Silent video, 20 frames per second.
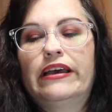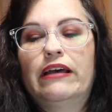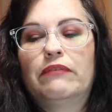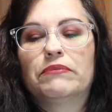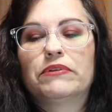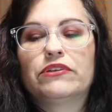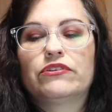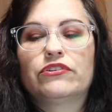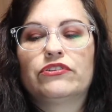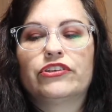I'm
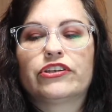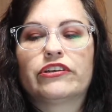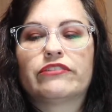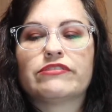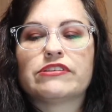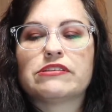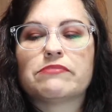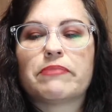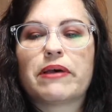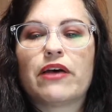a little
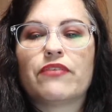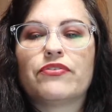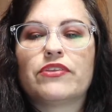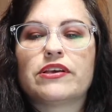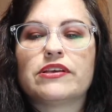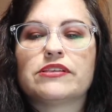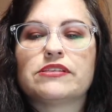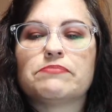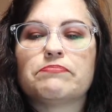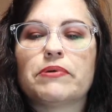nervous about
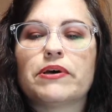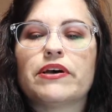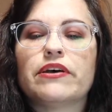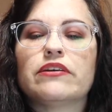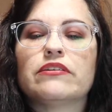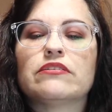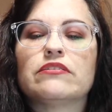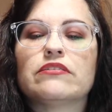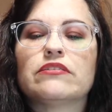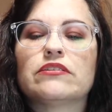this, but